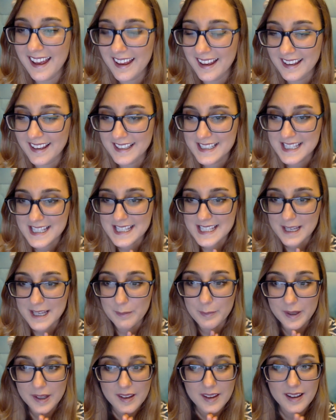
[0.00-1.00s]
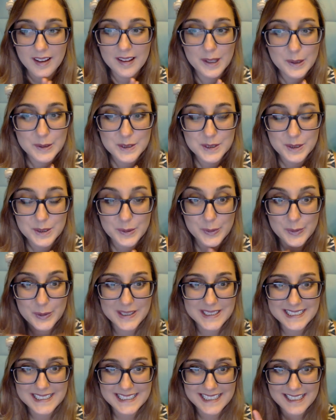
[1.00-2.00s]
And a big hello to
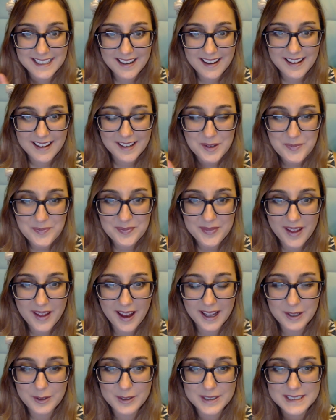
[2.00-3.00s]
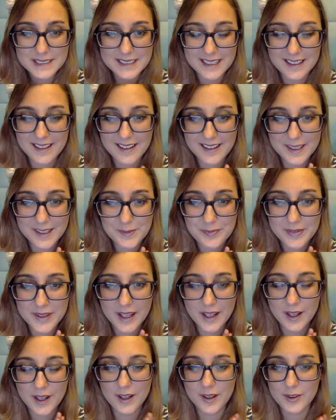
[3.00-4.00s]
Christina. Hi, Christina.
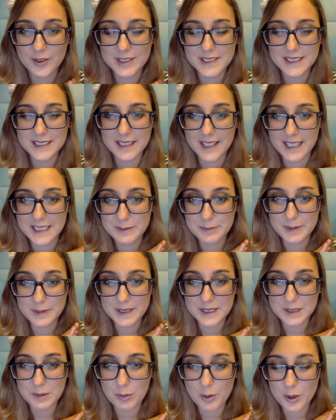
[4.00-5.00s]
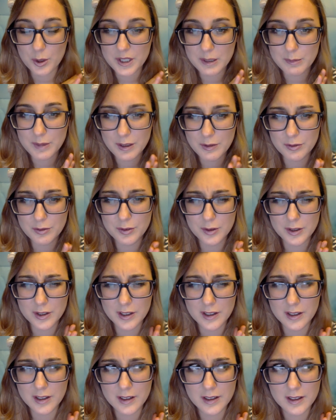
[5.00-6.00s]
Christina has been supporting me
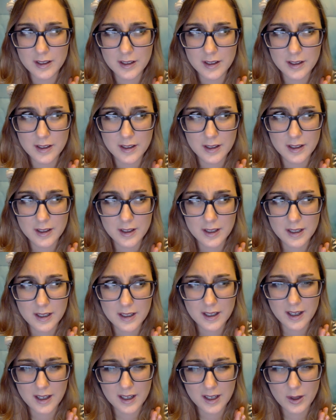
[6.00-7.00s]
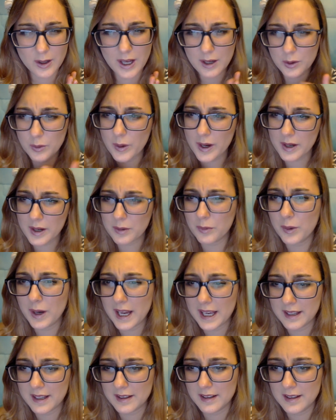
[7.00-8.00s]
for quite a
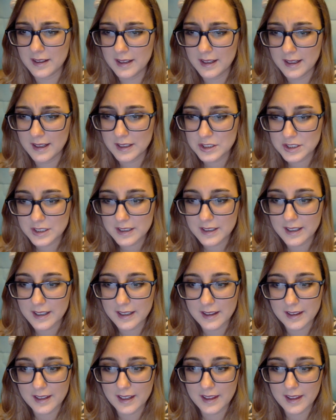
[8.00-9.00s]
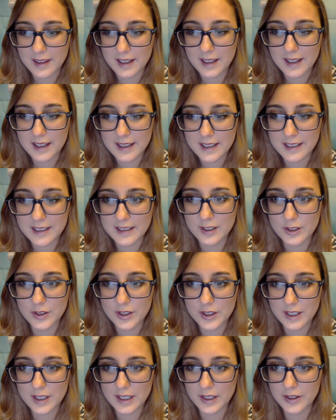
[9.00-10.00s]
while. Actually, I think I can look
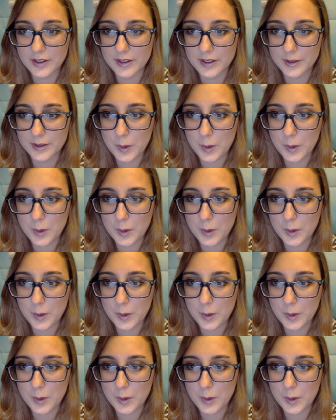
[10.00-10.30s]
here